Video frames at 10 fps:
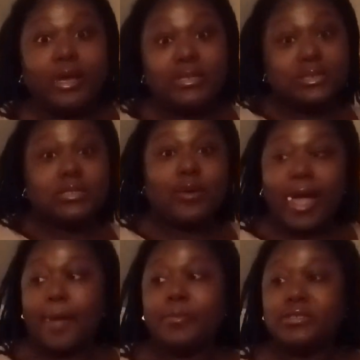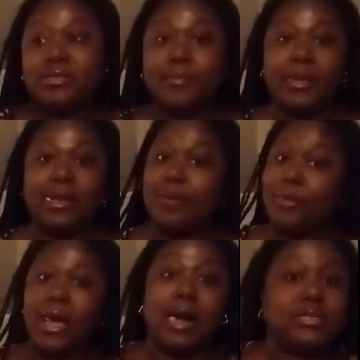It just so happens to be that
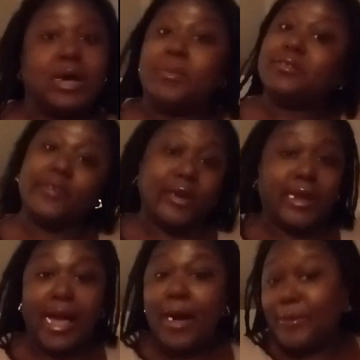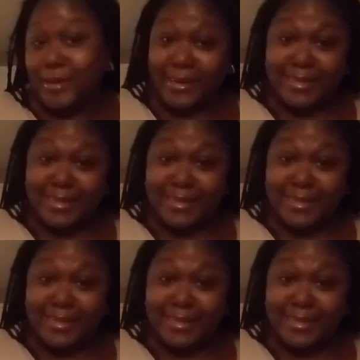we October's very own in